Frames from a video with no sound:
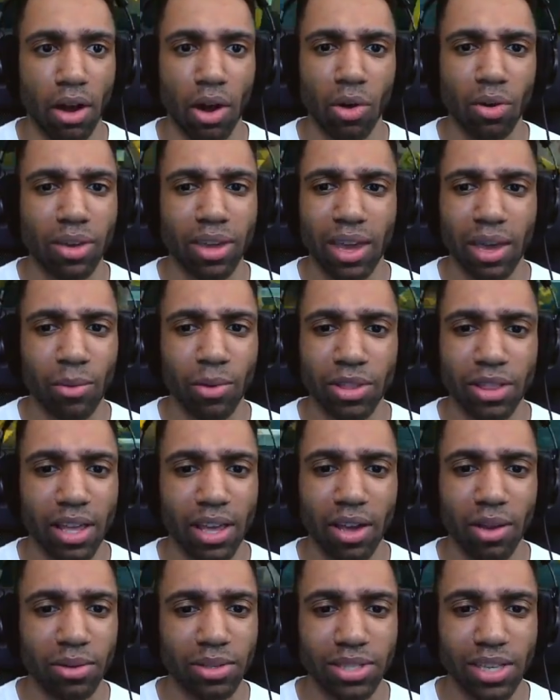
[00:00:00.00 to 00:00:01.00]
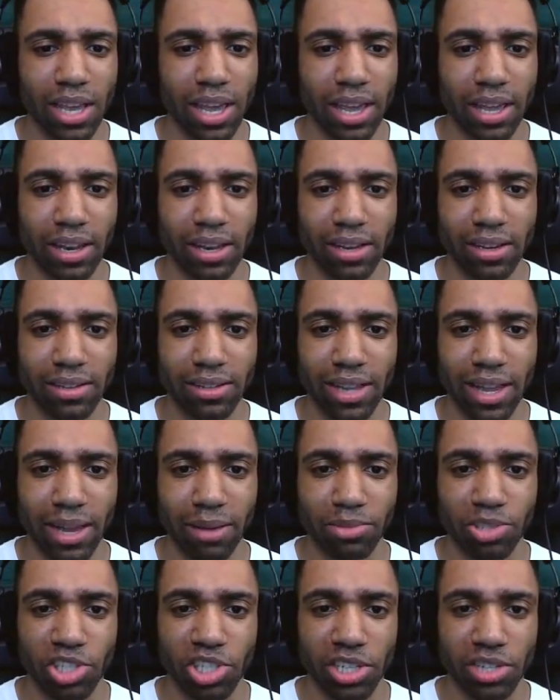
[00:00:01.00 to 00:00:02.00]
Okay, what the hell was that?
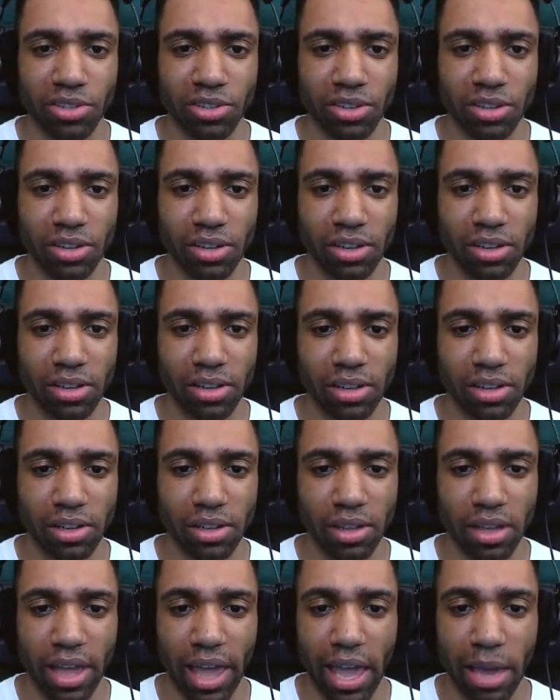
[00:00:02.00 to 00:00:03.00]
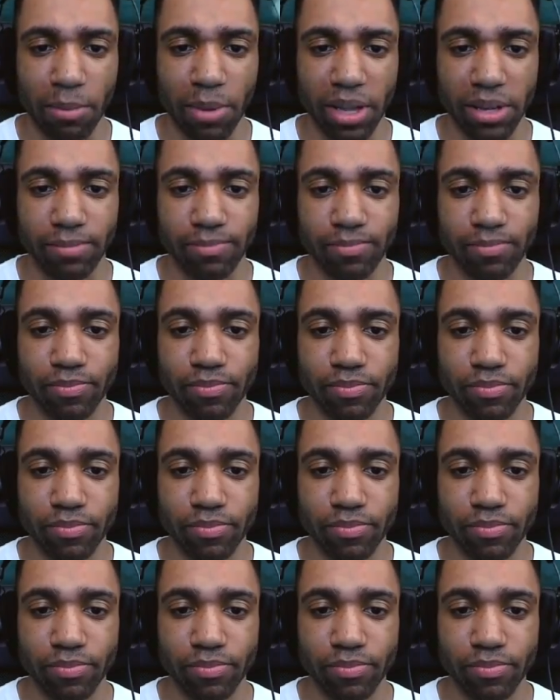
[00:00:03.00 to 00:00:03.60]
Damn cheater. A button.